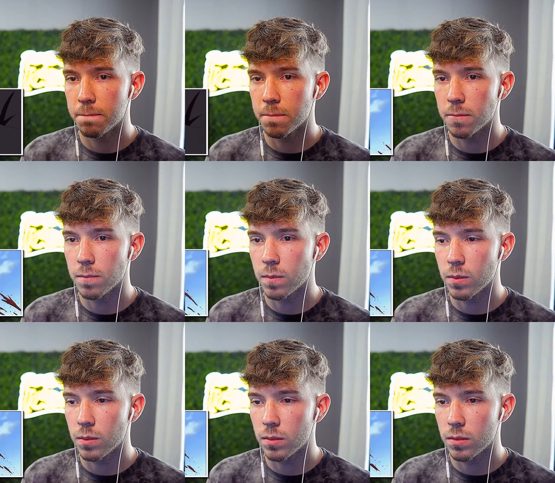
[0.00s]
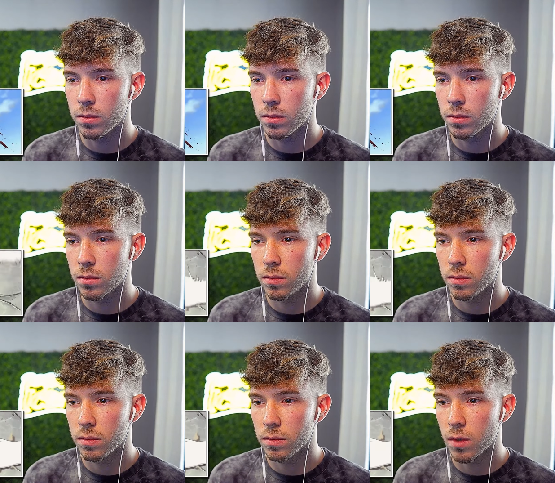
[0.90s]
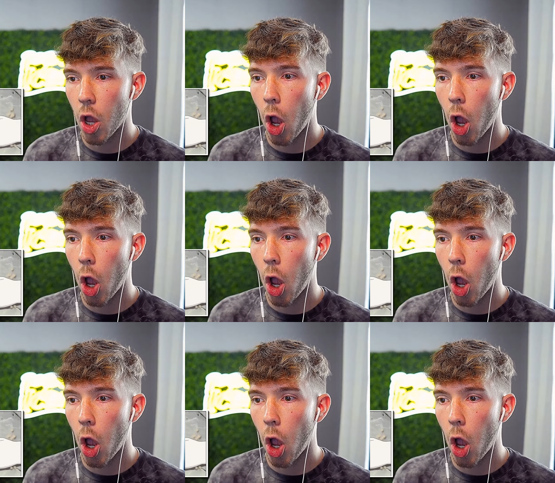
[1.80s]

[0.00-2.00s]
(no one is talking)